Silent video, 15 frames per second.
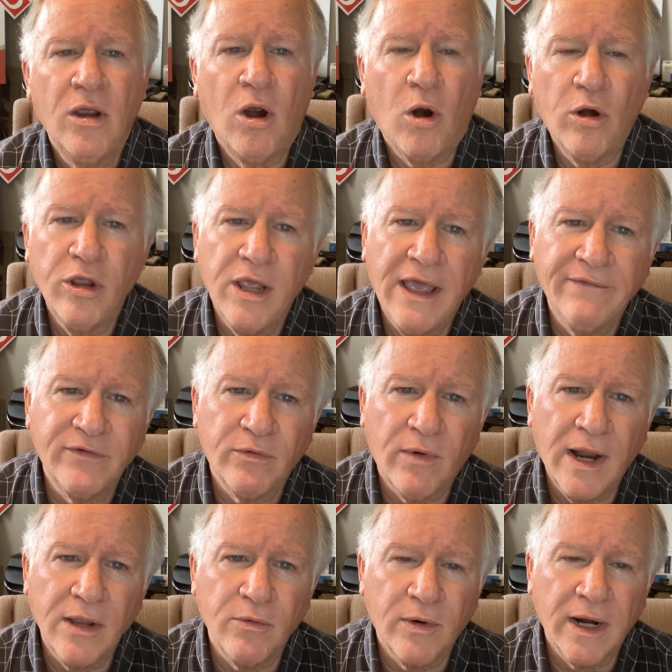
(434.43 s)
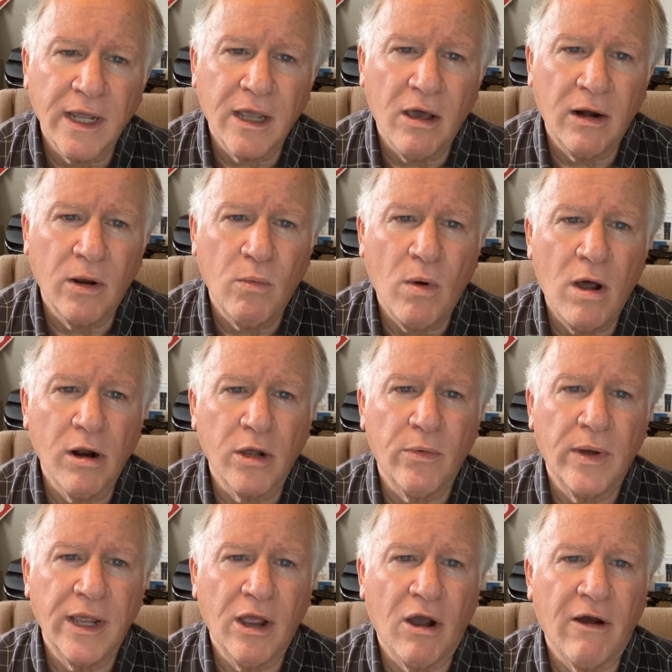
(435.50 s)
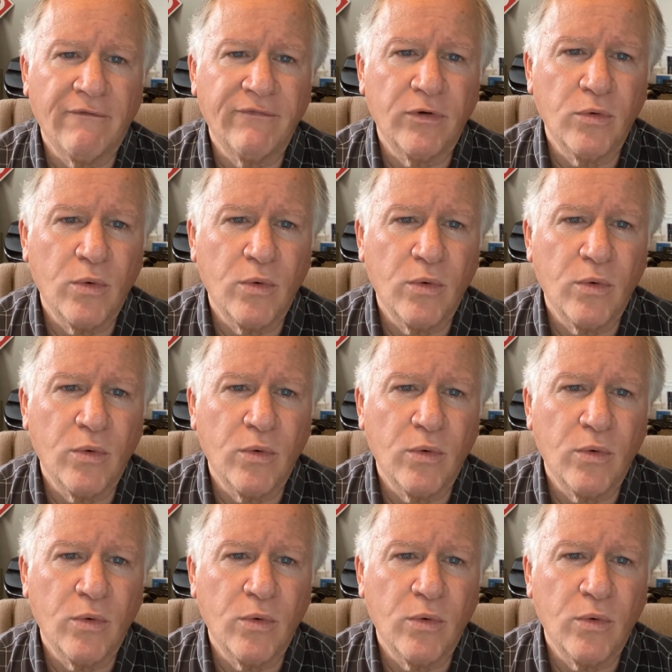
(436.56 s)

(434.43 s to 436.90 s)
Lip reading: or you have to write what I call a walkaway offer,